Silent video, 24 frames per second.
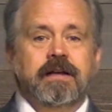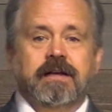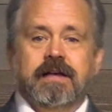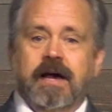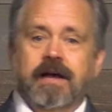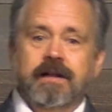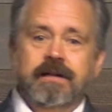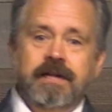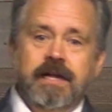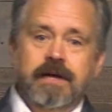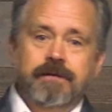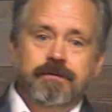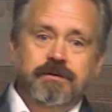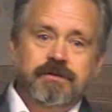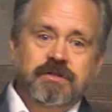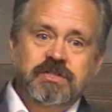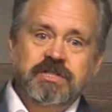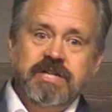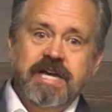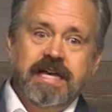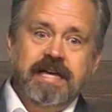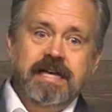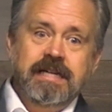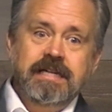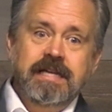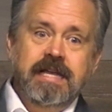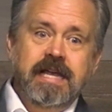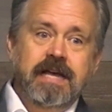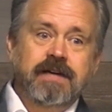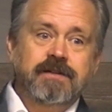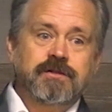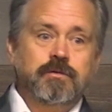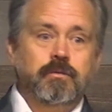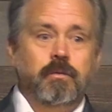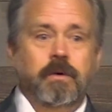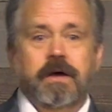God never second
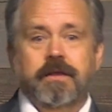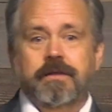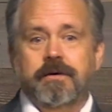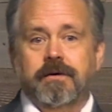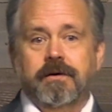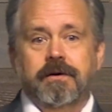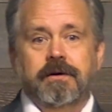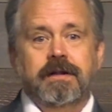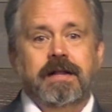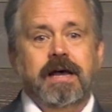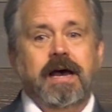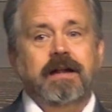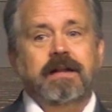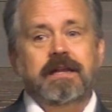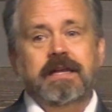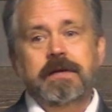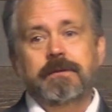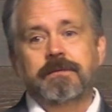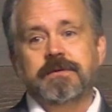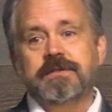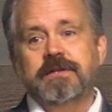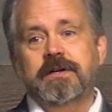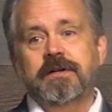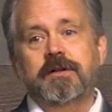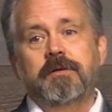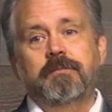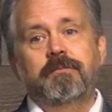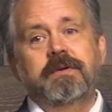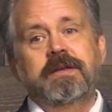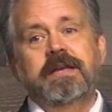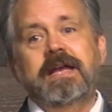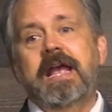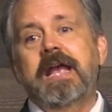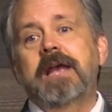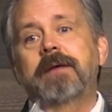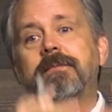guessed whether or not he was going to
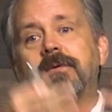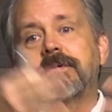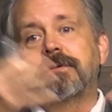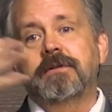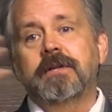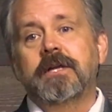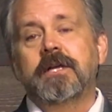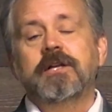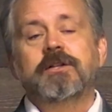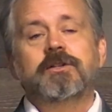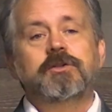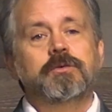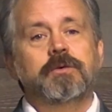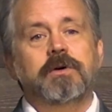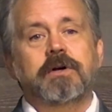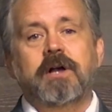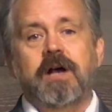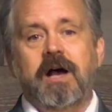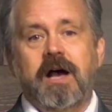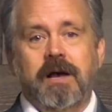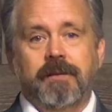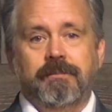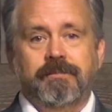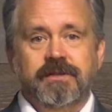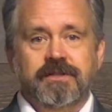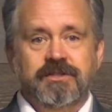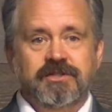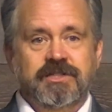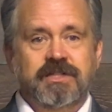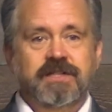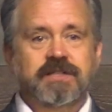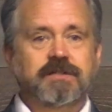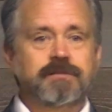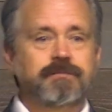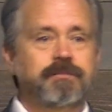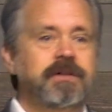be able to
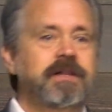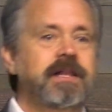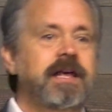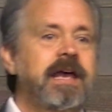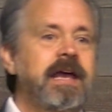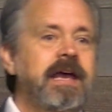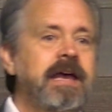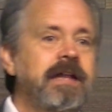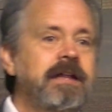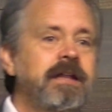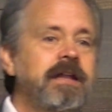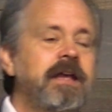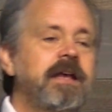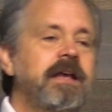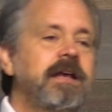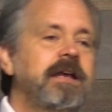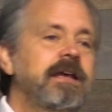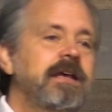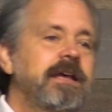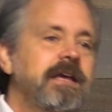accomplish his plan.